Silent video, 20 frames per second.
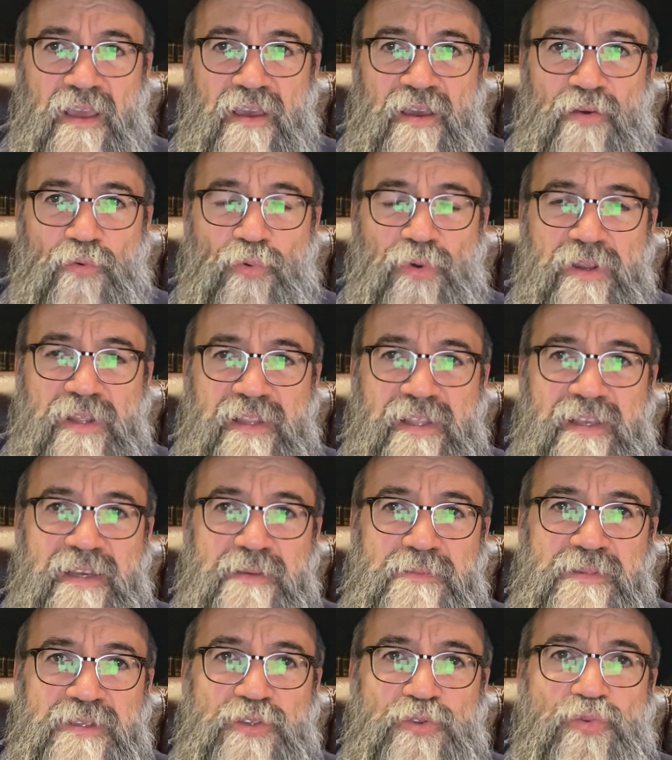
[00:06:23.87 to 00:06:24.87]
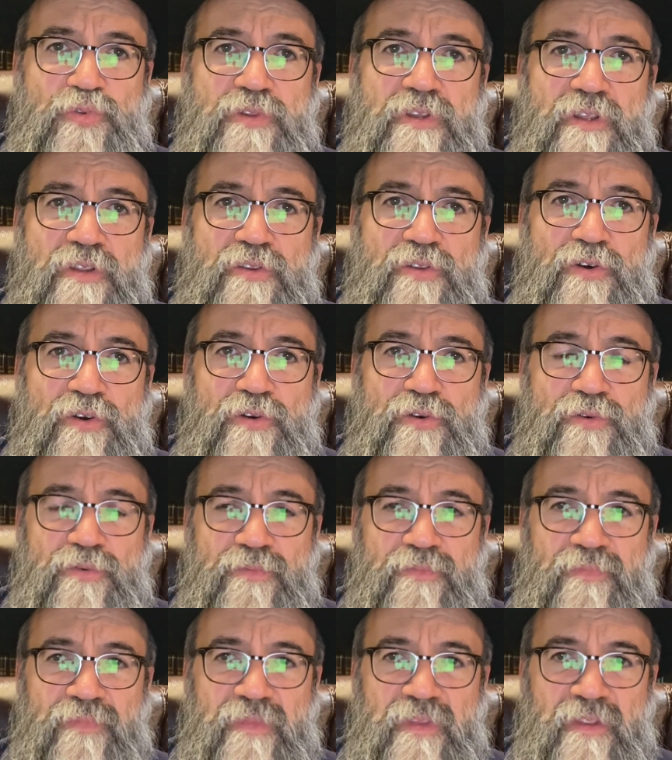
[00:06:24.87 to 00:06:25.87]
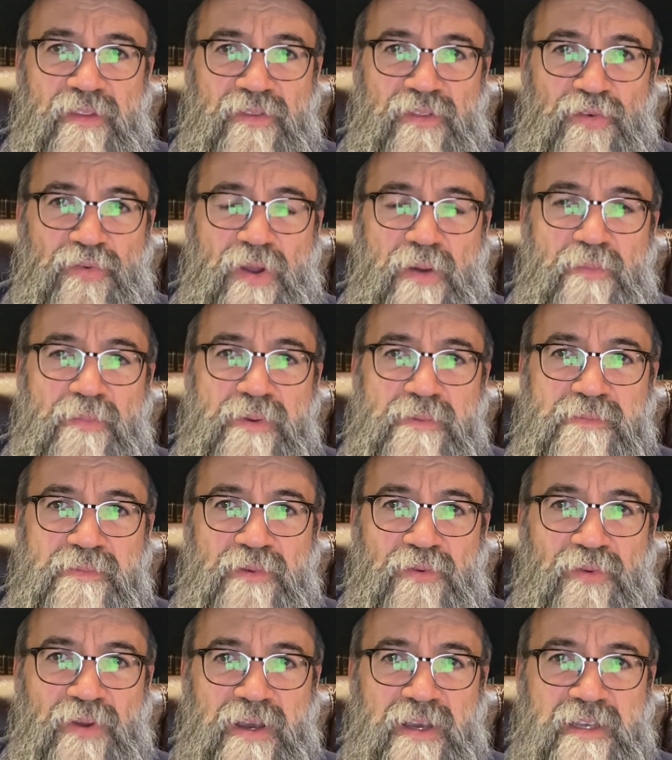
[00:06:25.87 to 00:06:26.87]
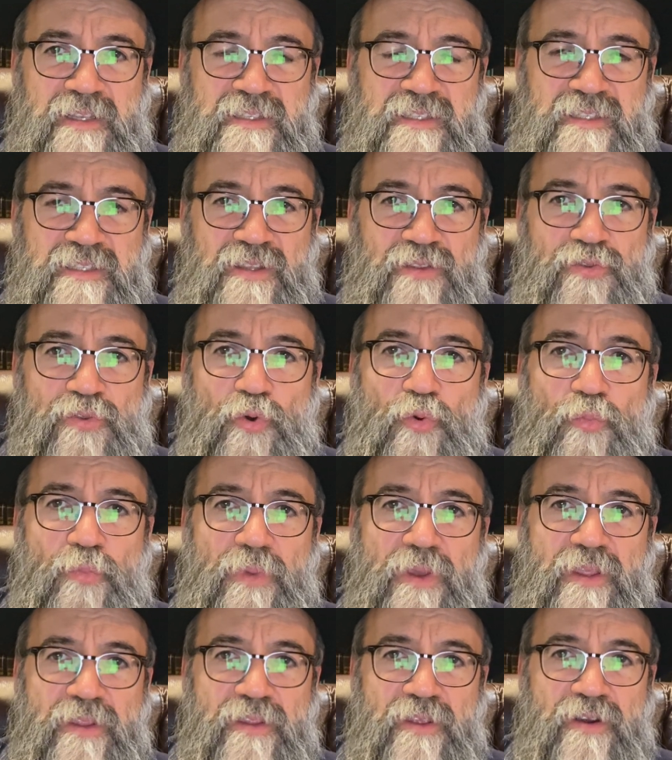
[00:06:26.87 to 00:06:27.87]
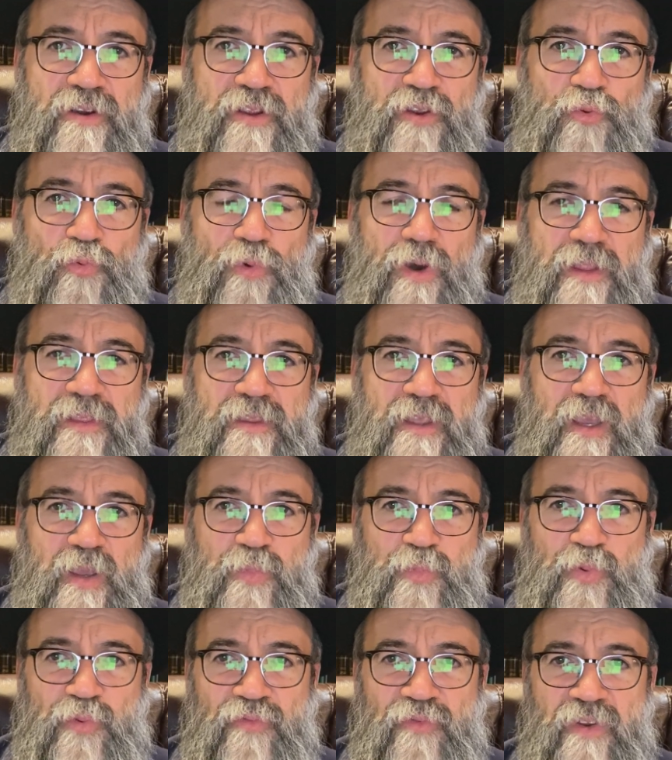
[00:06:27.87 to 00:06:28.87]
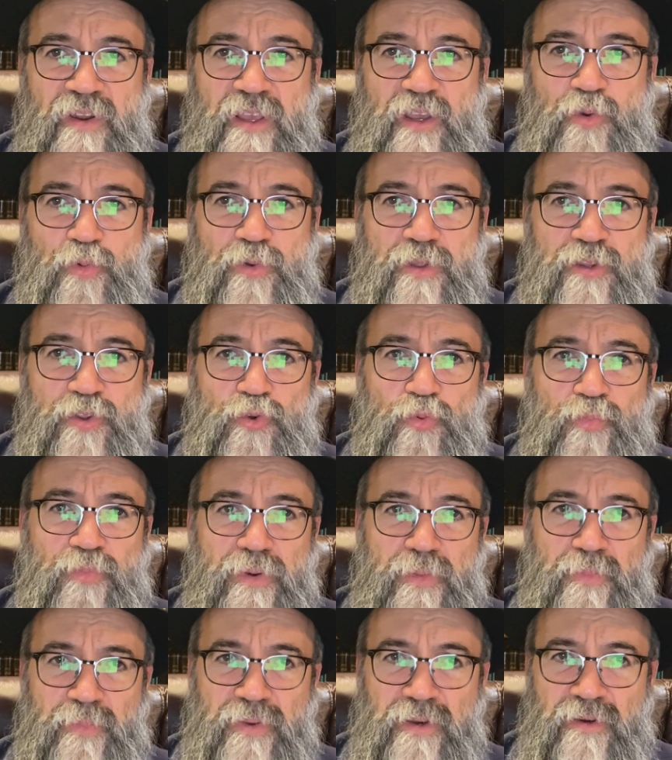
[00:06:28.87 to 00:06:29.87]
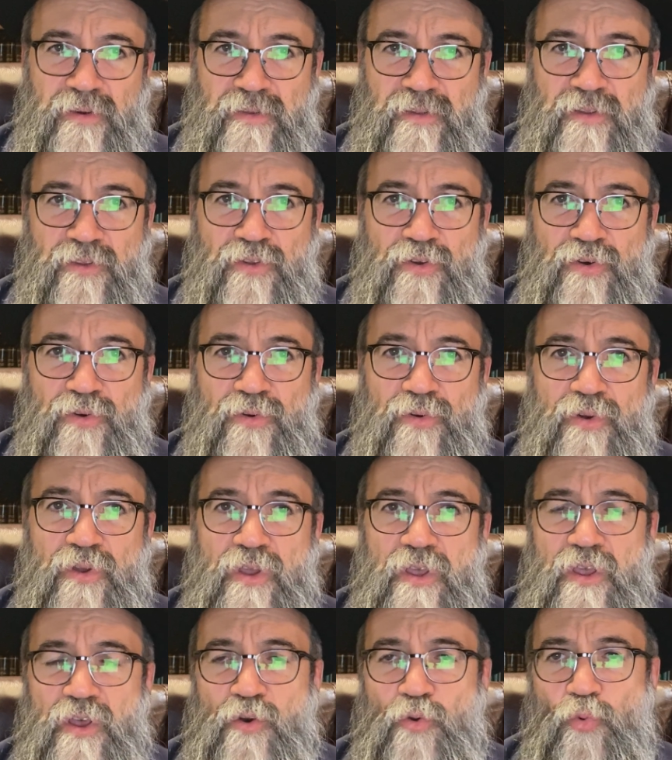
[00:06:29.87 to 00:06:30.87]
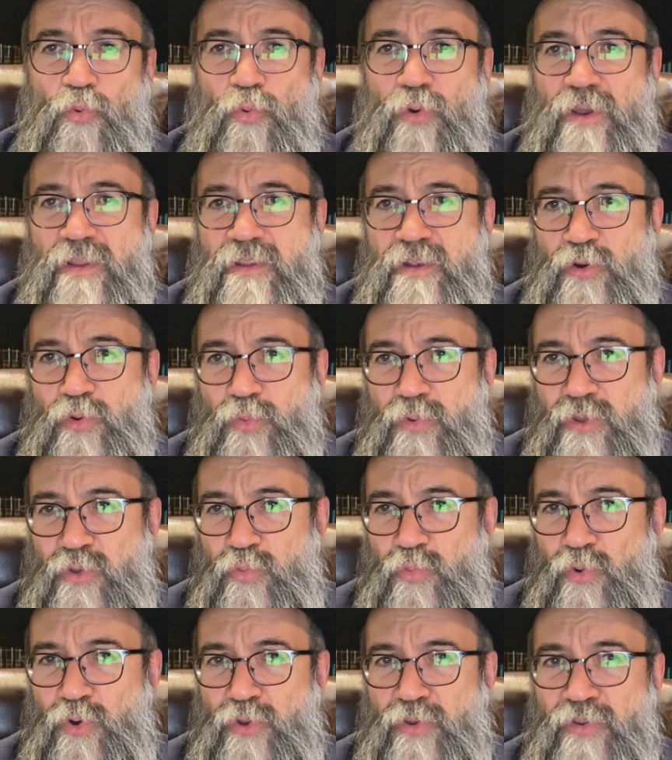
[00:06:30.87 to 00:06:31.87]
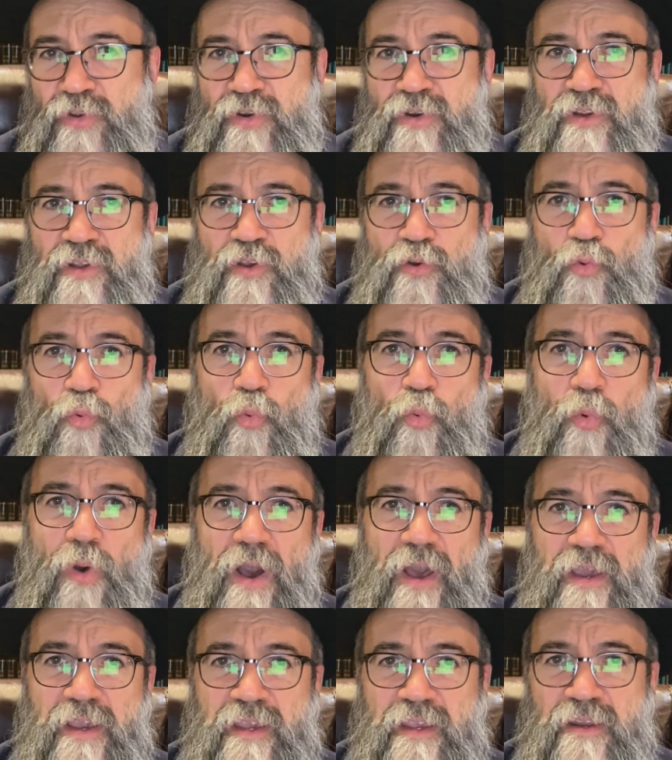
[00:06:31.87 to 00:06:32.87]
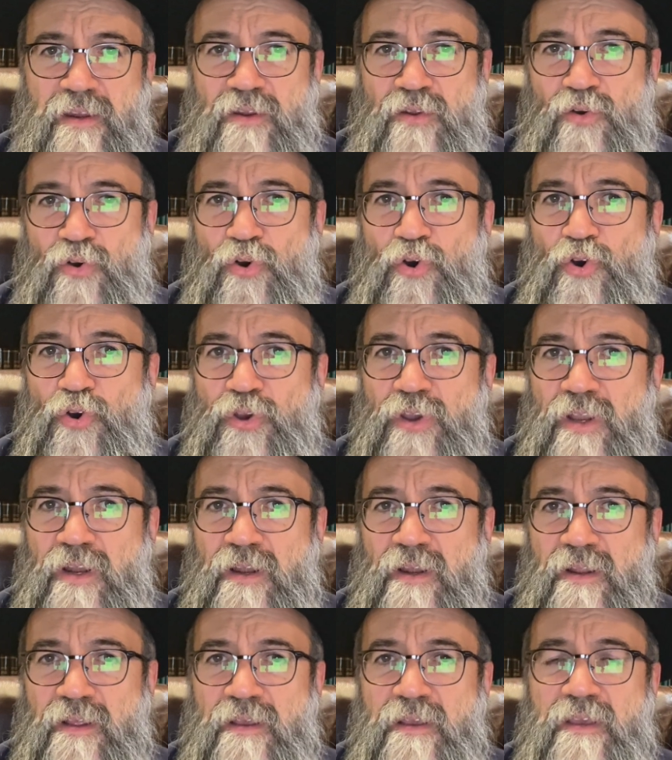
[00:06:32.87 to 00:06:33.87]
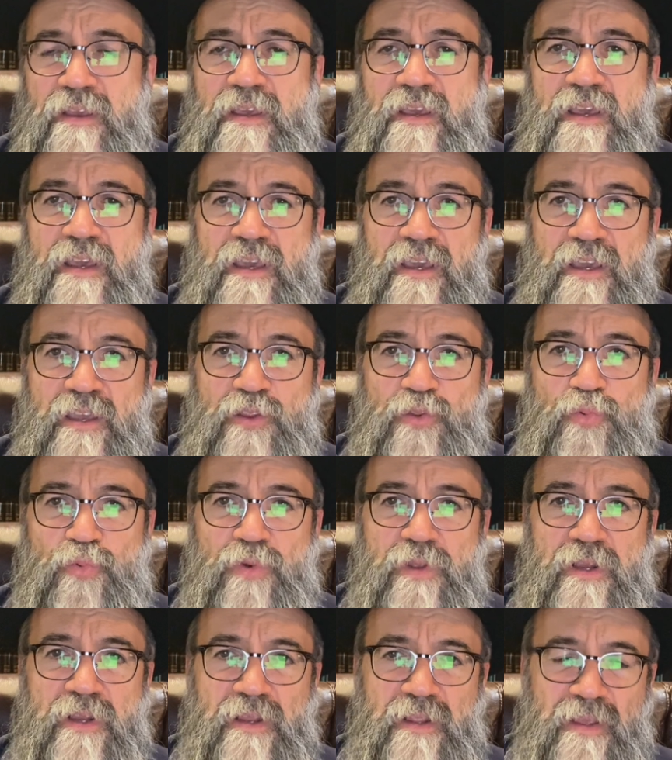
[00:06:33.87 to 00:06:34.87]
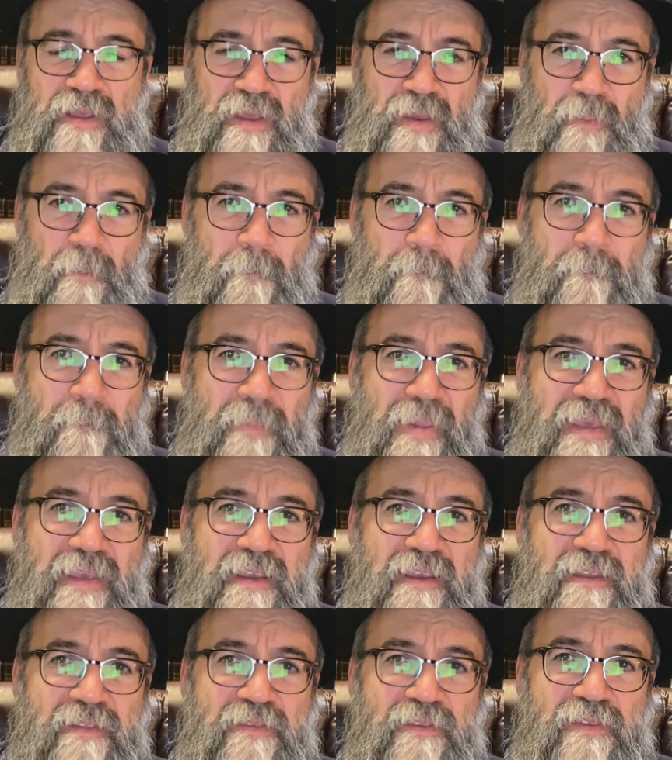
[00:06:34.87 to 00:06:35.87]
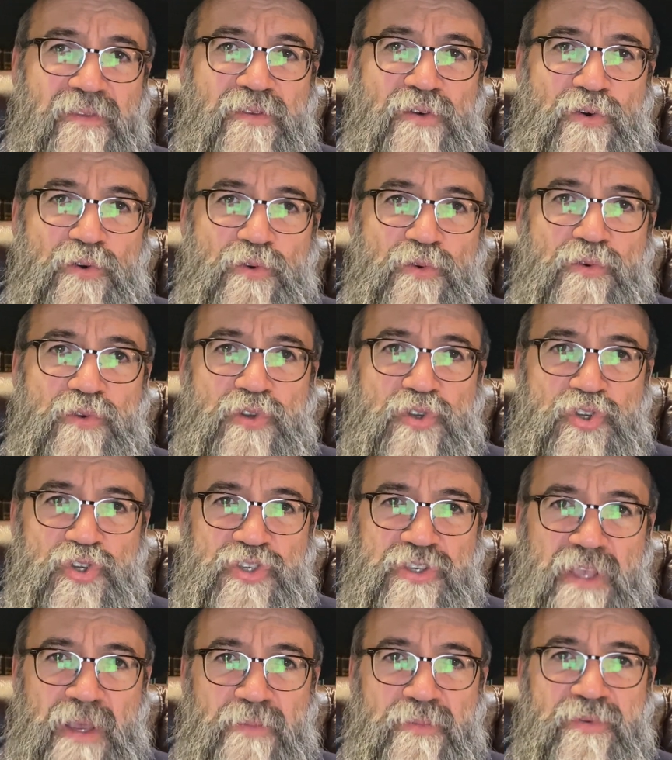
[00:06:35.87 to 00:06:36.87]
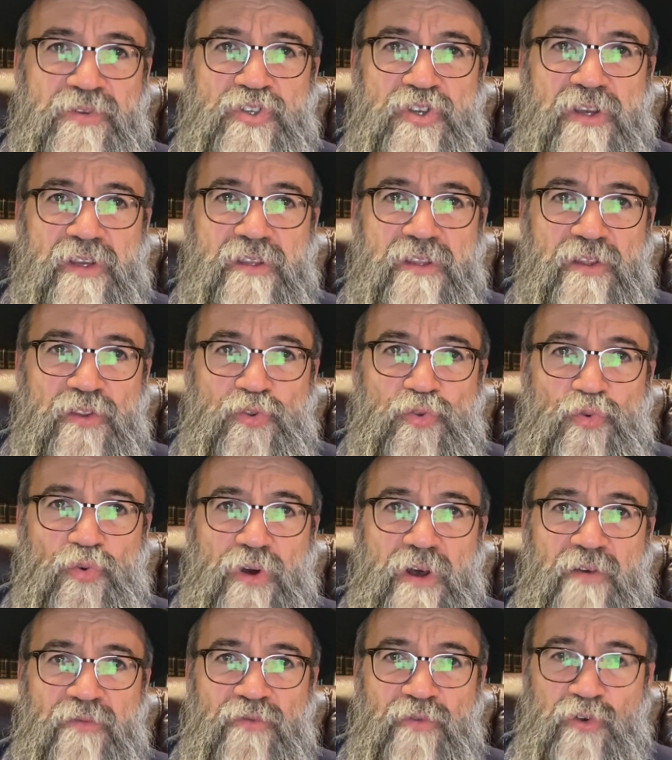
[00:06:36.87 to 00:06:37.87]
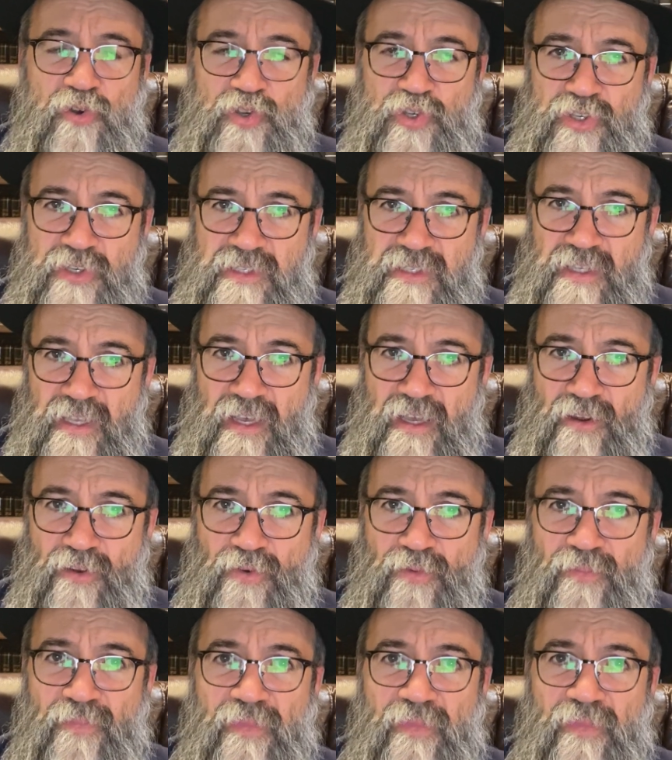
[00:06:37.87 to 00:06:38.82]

When it comes to the dough, the Rambam writes, no matter in what type of liquid you prepare the dough, whether with water, wine, oil, it will make the dough subject to a Afroshas Chalah.